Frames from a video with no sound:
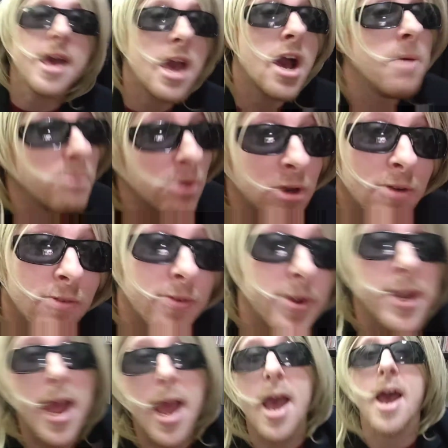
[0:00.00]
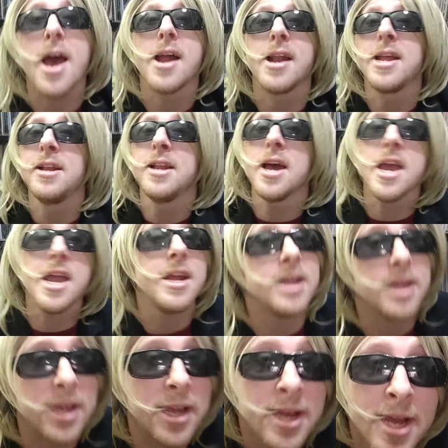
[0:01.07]
album of
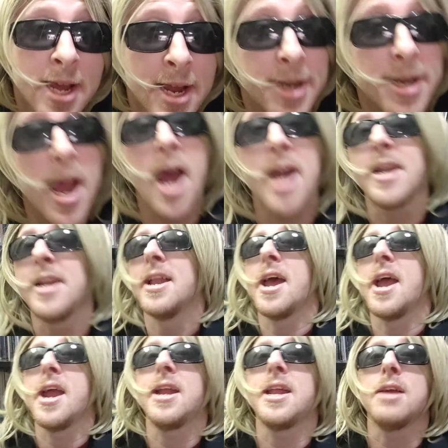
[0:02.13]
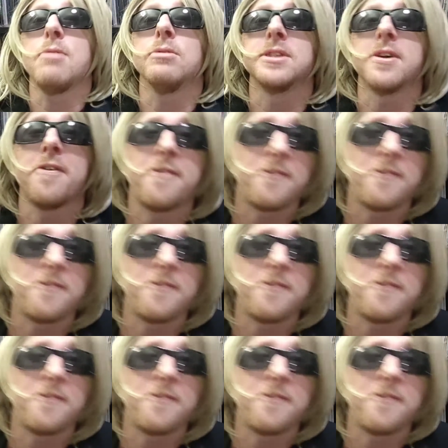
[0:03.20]
1980. 1980 was a